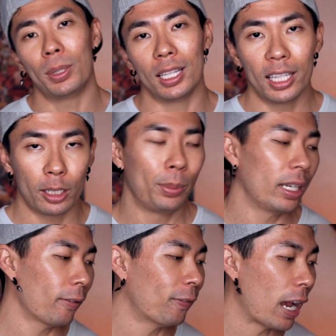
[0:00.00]
a little
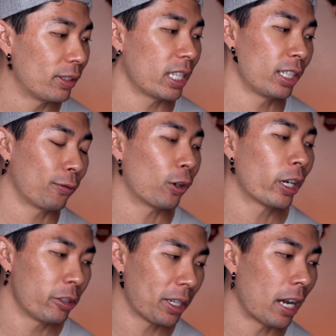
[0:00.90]
bit. 5 sessions,
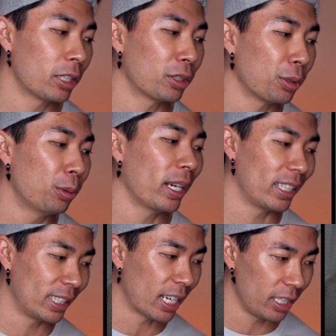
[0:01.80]
400 calories, 2
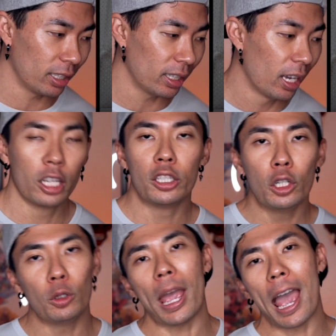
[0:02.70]
HIIT sessions.
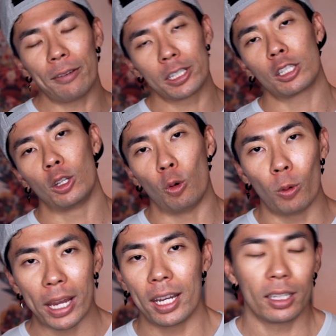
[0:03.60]
New average low
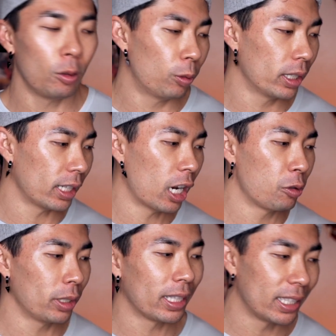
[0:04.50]
weigh-in was
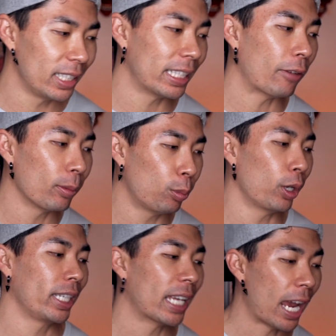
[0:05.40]

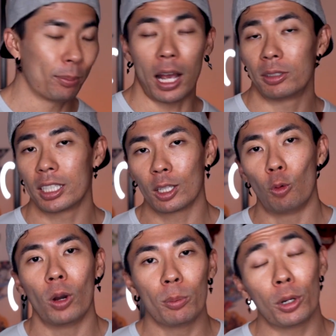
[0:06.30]
167.9 pounds. That's a
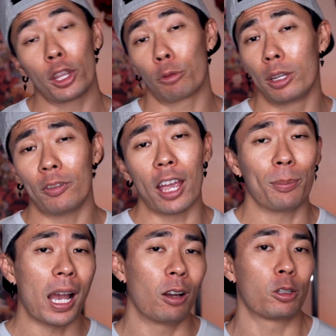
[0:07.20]
1.35
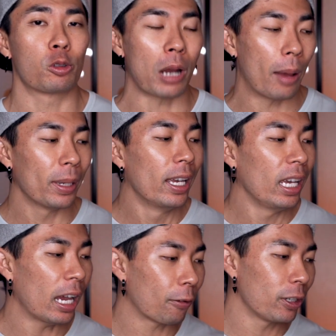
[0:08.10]
pound drop
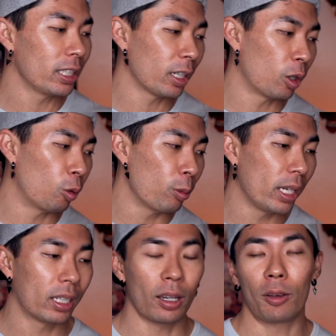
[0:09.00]
every single
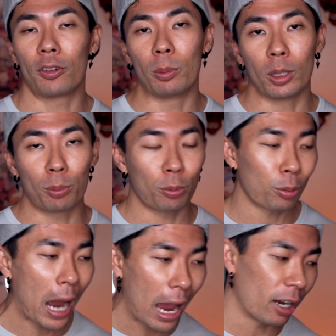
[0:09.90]
week from the
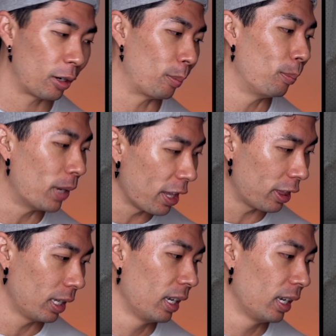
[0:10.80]
prior month.